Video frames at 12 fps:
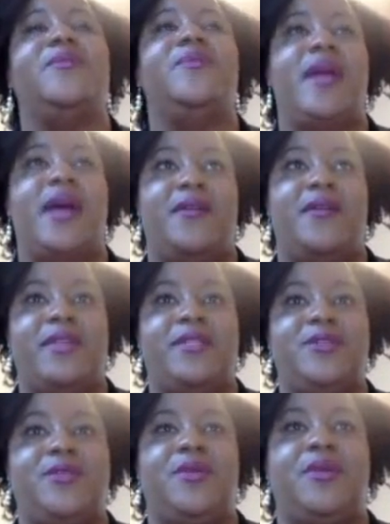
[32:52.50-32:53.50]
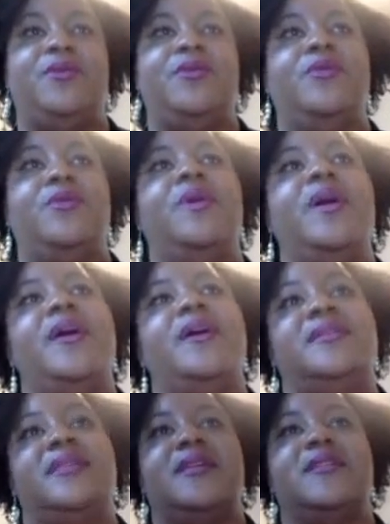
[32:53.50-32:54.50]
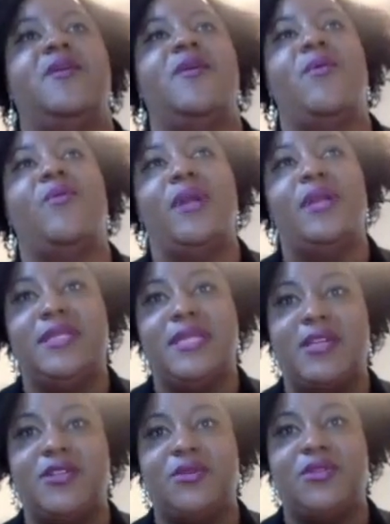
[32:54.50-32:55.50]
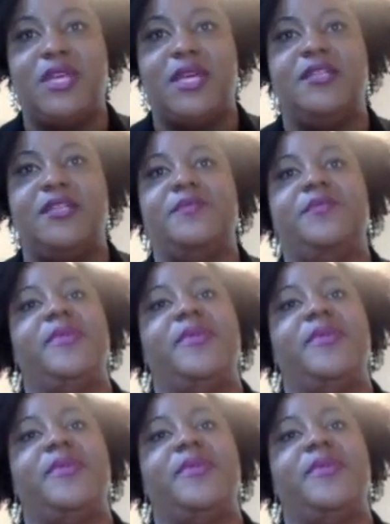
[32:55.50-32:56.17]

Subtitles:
we have a student who says, oh, I want a schedule change.